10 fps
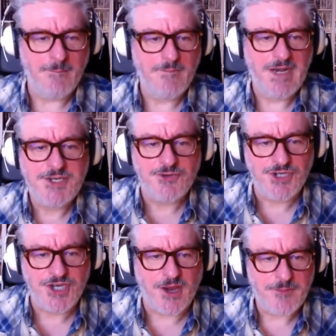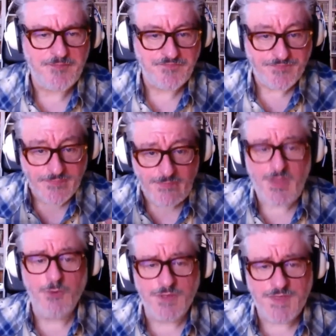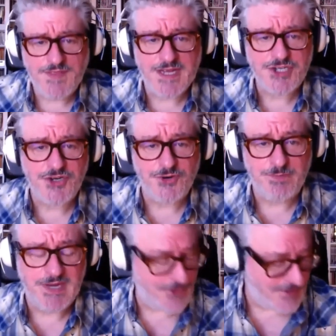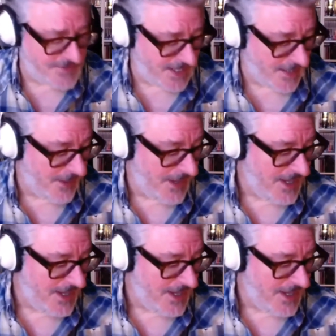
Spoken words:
literature within that short period of time.